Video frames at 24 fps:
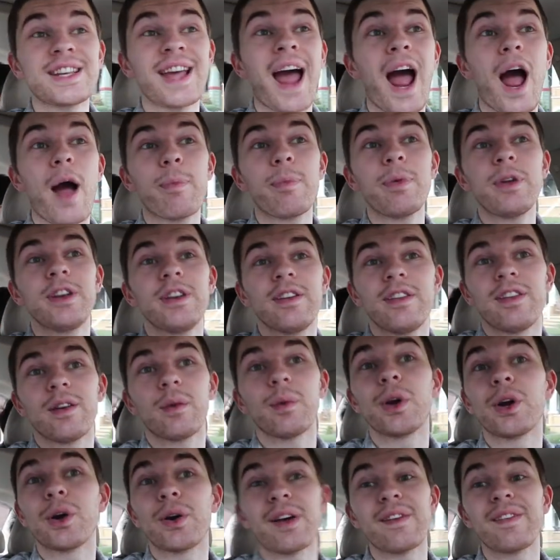happened that
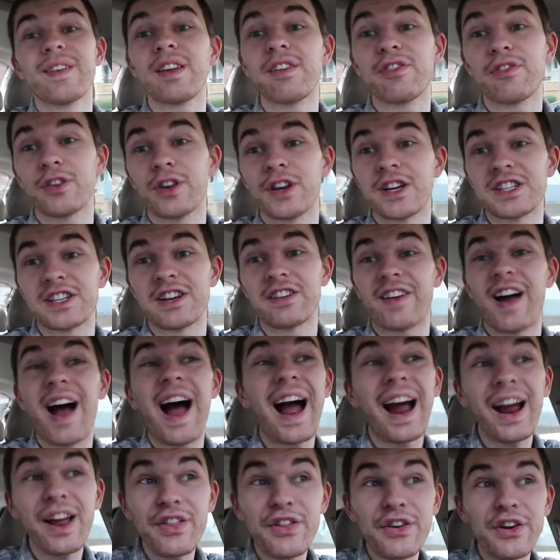we don't have any footage of
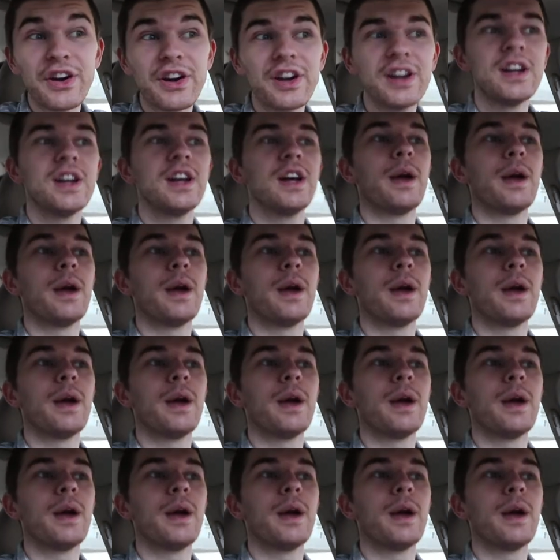either,